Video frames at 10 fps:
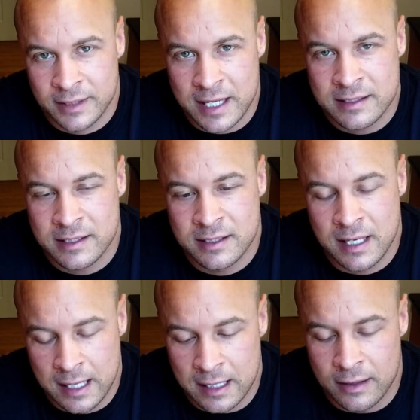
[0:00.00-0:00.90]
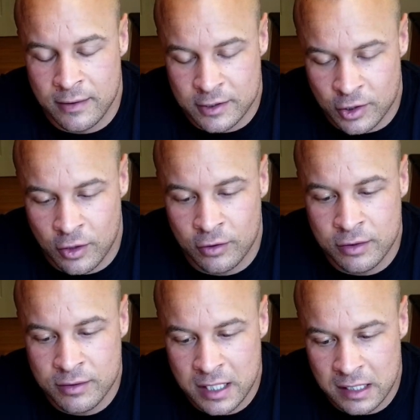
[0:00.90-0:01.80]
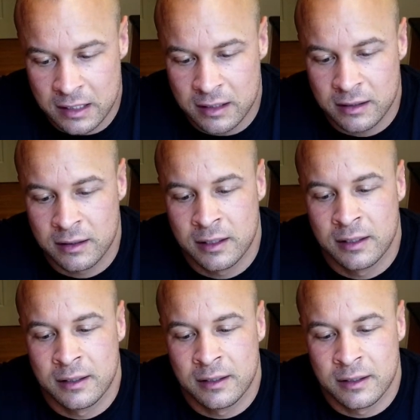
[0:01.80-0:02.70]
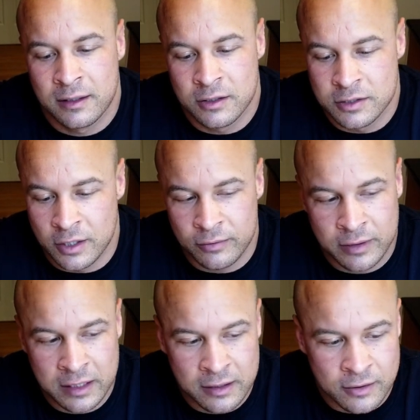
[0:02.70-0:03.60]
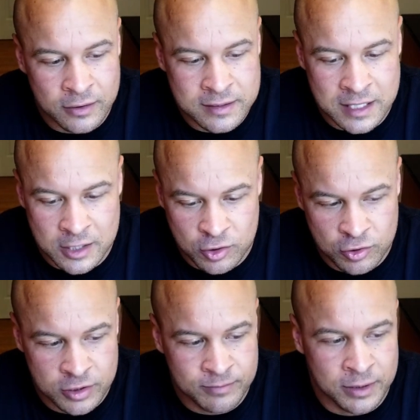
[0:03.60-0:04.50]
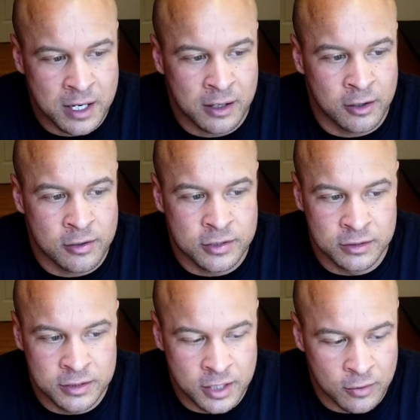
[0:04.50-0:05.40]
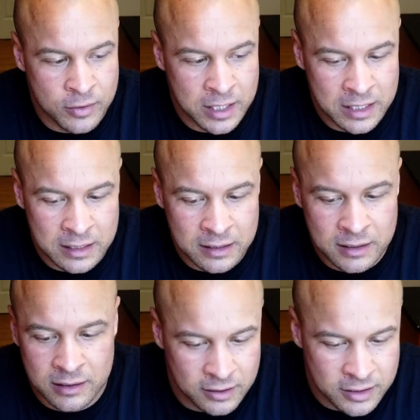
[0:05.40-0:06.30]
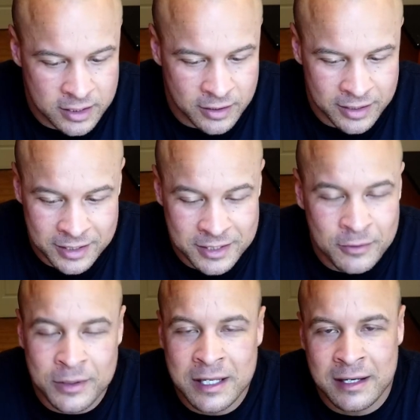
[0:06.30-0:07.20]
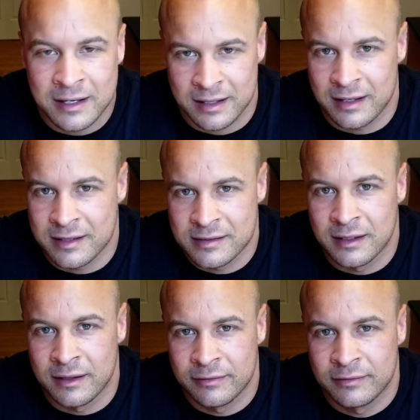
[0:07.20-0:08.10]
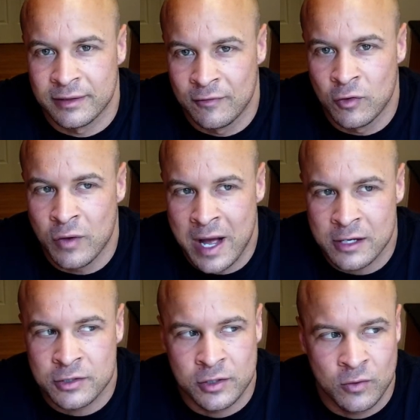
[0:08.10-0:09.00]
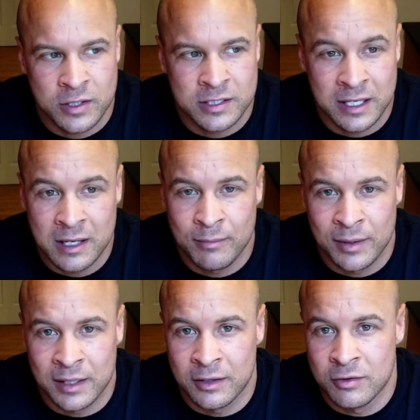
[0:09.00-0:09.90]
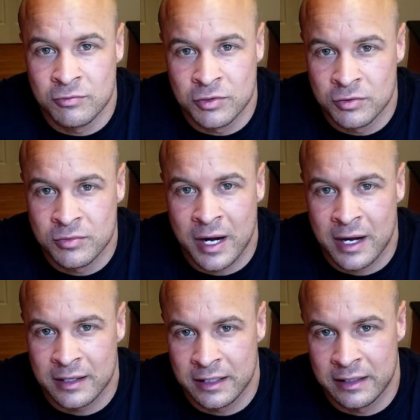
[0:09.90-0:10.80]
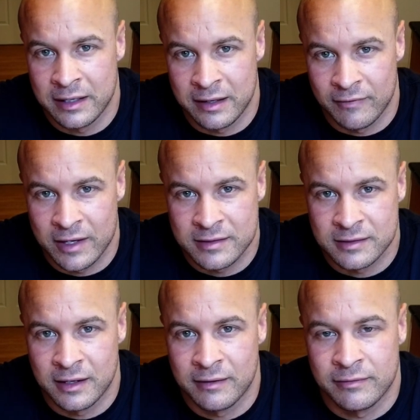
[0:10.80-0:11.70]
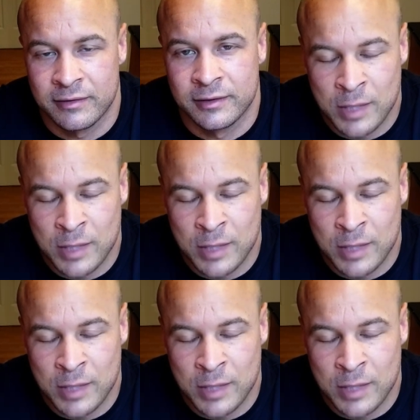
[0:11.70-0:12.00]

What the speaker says: That's it. That's all you need. You don't need all these estrogen blockers. You don't need any of that stuff. If you actually want to get big, you do not need any of that stuff.